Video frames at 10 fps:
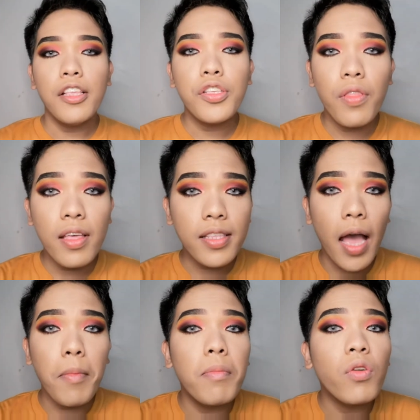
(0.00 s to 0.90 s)
so this
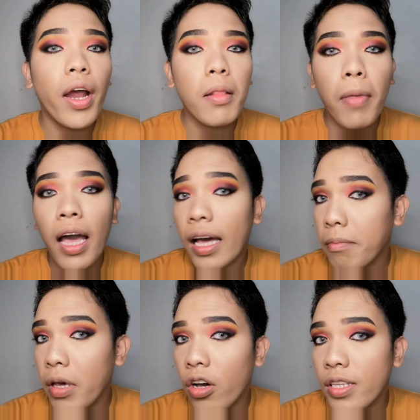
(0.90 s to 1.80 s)
time, I'll be right back
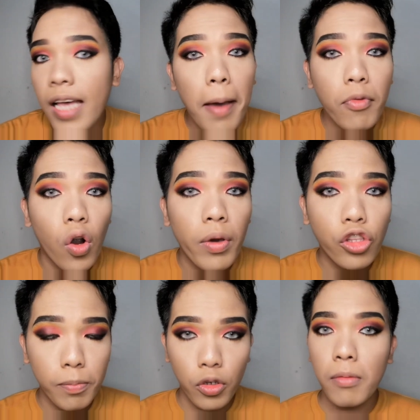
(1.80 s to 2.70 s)
because I'm going
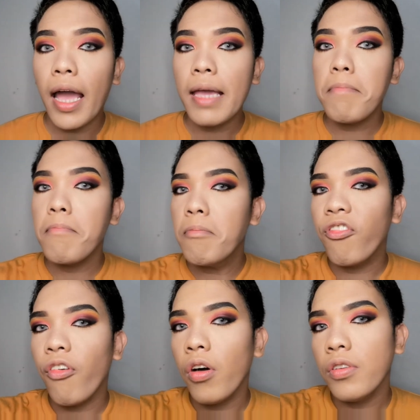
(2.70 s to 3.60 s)
to put my
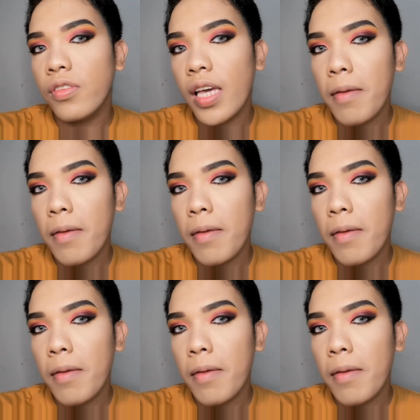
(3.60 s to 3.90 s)
falsy